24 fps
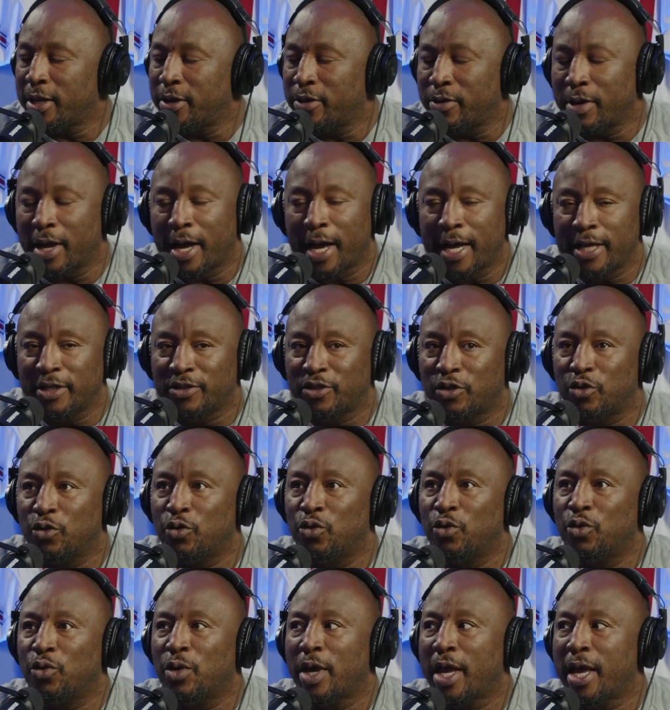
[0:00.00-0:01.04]
to go to high
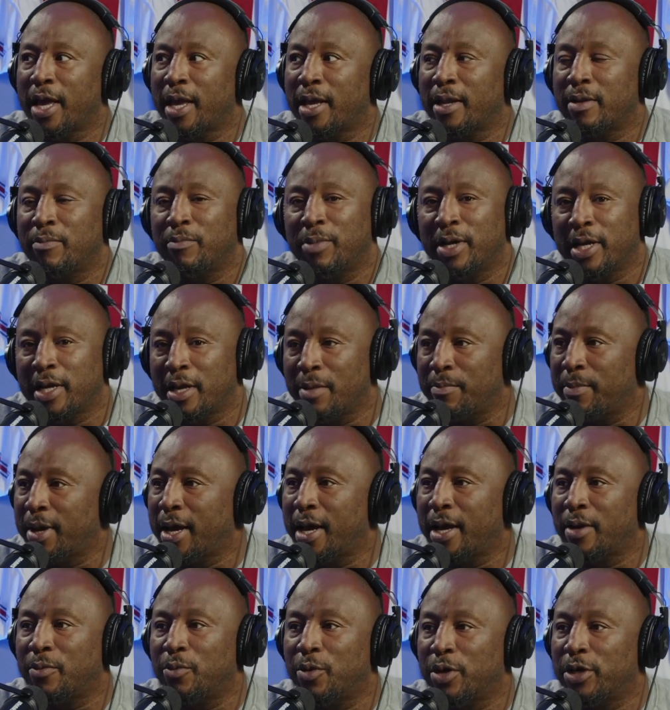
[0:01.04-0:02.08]
school, and a buddy of
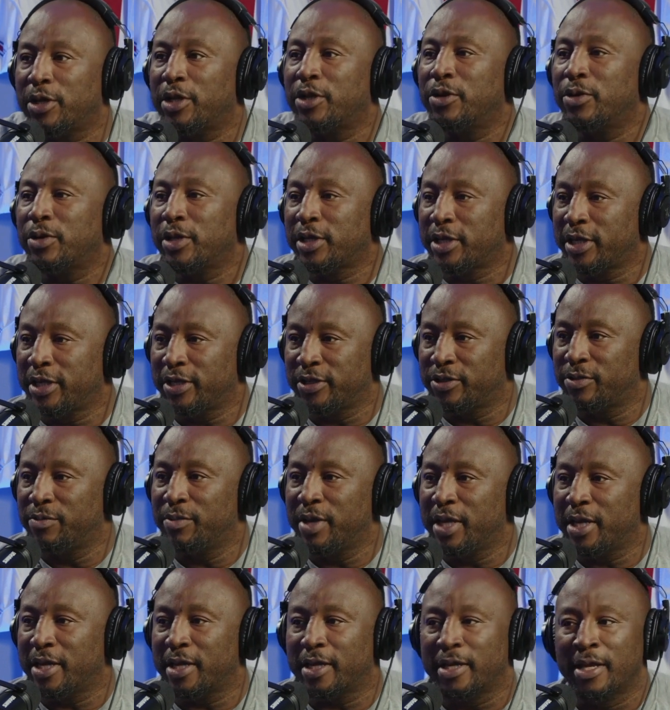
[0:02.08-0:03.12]
mine wanted to go to Kings
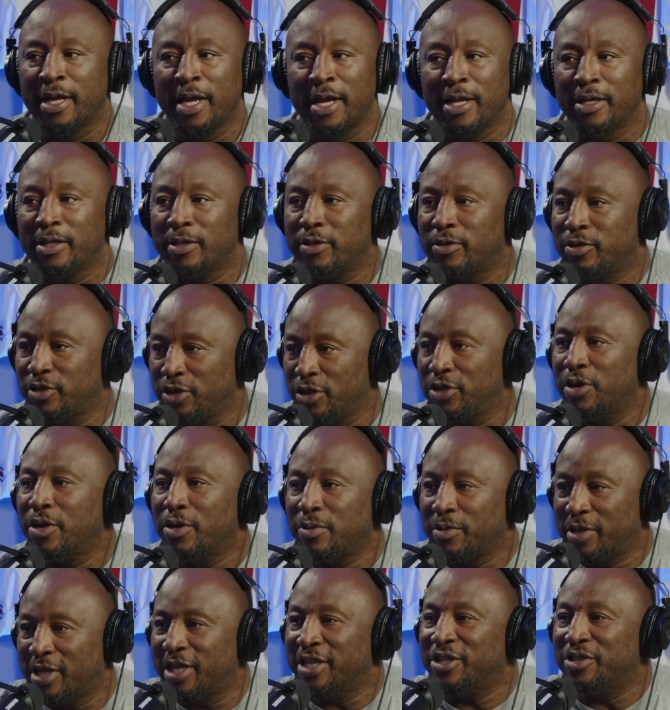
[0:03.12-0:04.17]
Dominion. Okay.
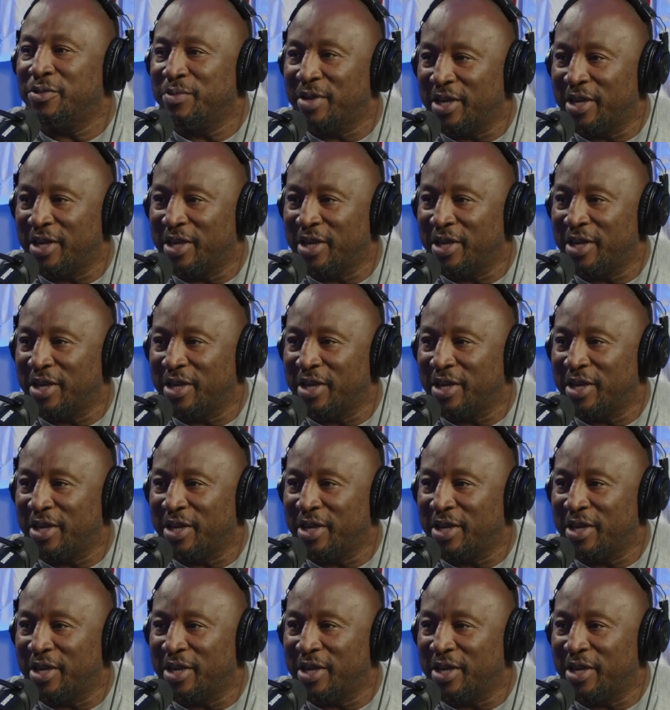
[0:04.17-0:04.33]
Kings